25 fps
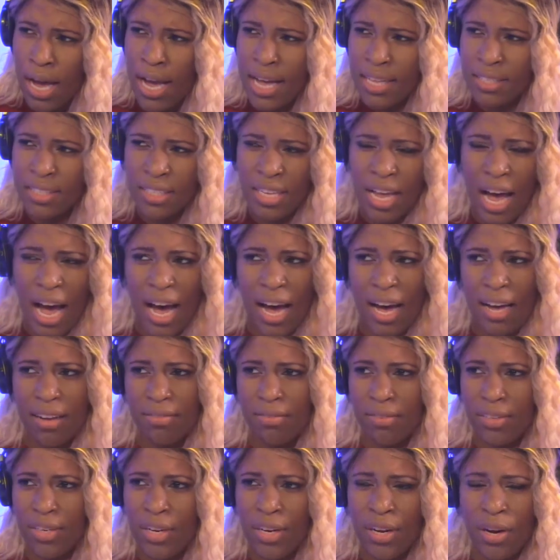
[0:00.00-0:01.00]
It's not,
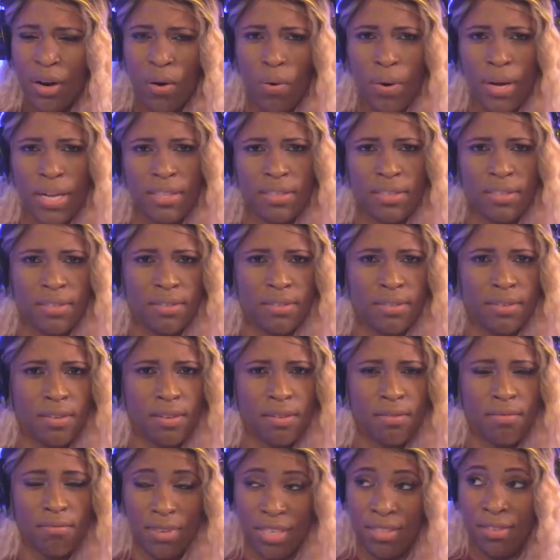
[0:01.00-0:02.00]
it's
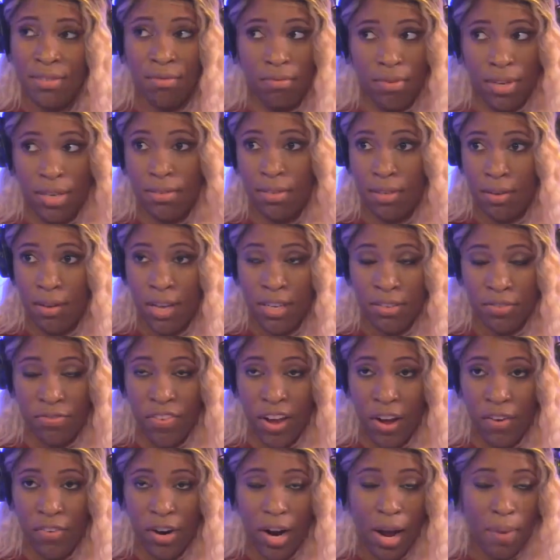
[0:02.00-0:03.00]

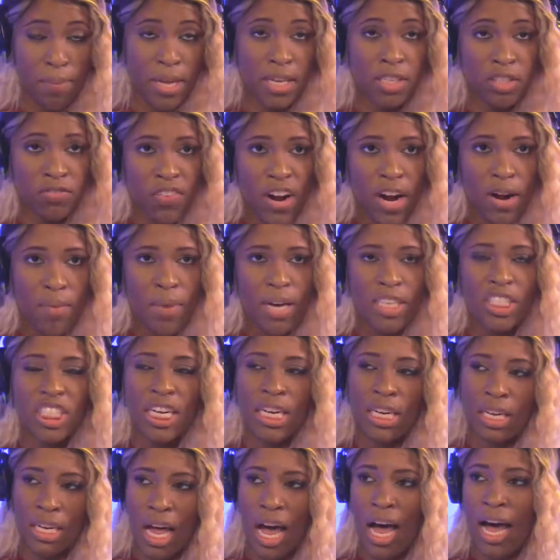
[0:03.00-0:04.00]
very much
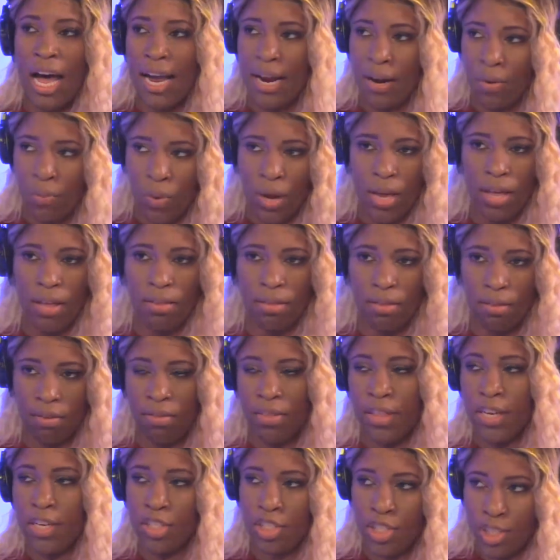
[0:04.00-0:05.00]
in line with
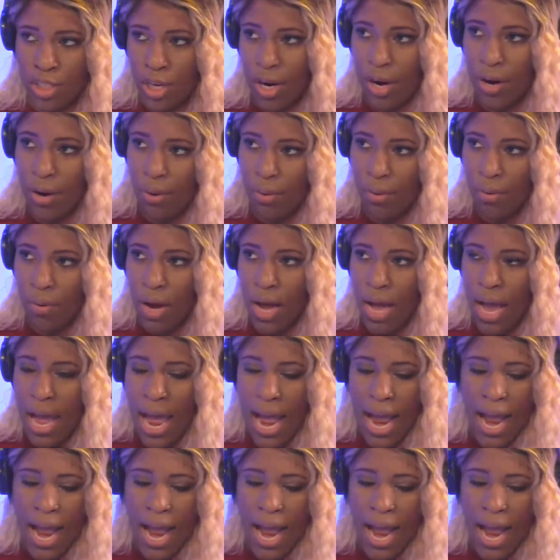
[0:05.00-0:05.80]
this show. Yeah.